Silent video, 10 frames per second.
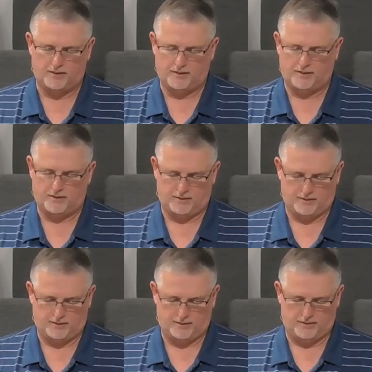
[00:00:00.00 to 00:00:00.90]

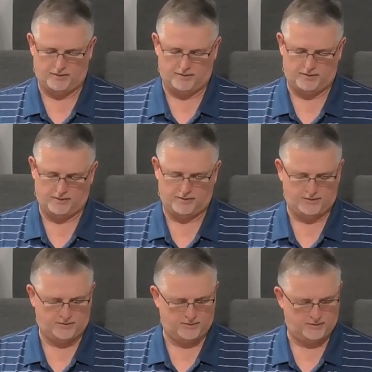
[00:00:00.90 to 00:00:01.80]

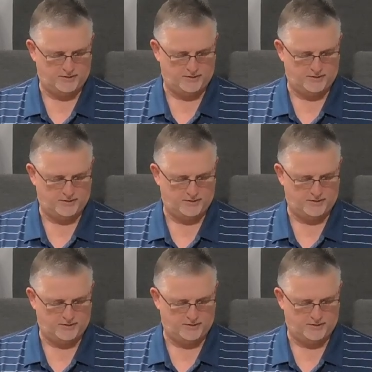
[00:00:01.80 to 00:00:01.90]
[no speech]